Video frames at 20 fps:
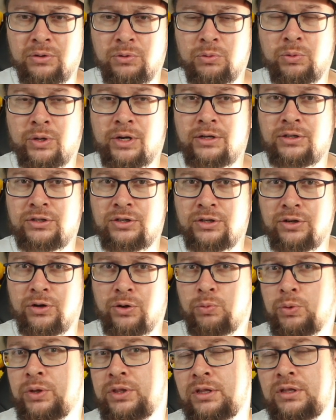wanting to know
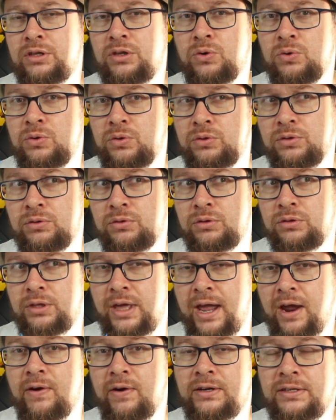whether your
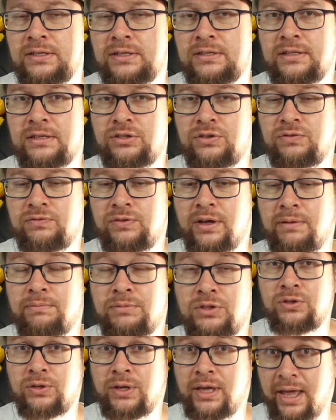characters that you've come
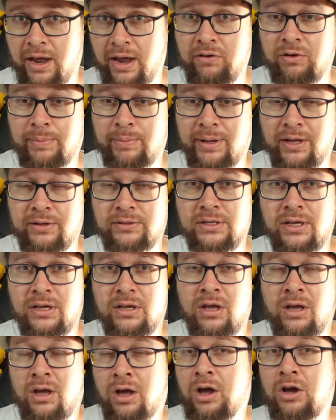care about
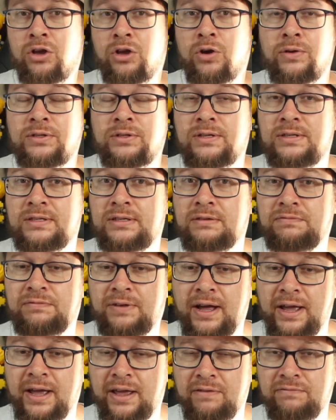are going to
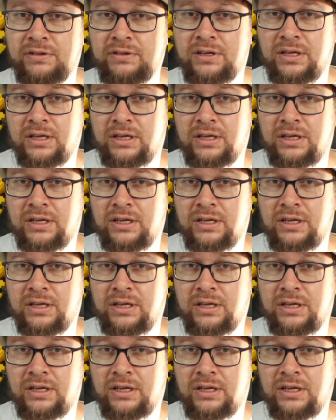survive.